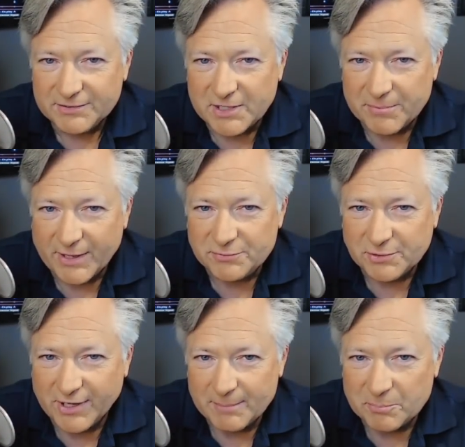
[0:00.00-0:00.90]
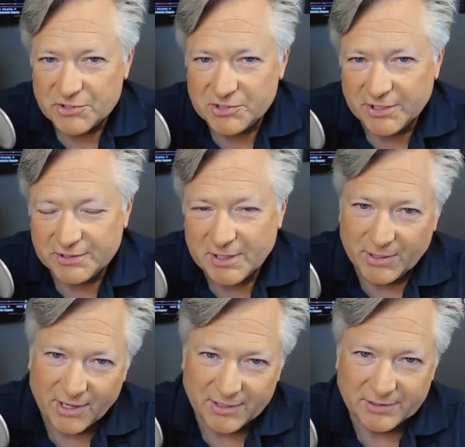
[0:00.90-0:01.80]
Skip, thanks for your time. I appreciate you
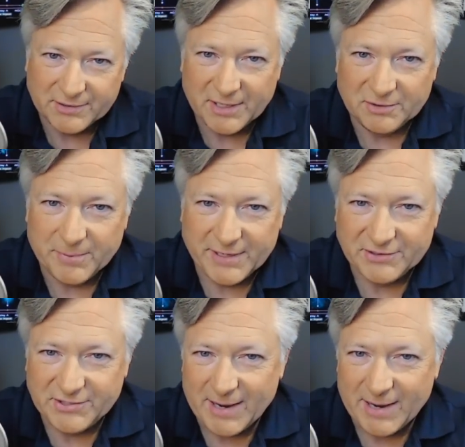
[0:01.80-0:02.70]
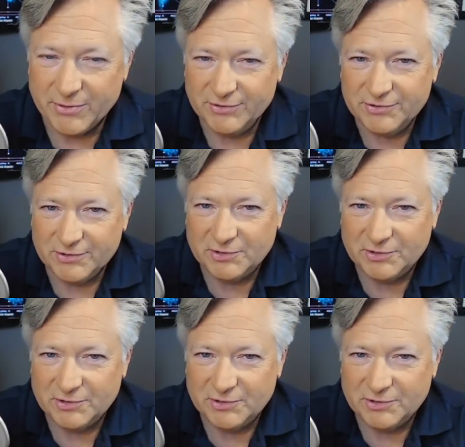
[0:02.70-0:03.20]
coming on and, and spending the time with us,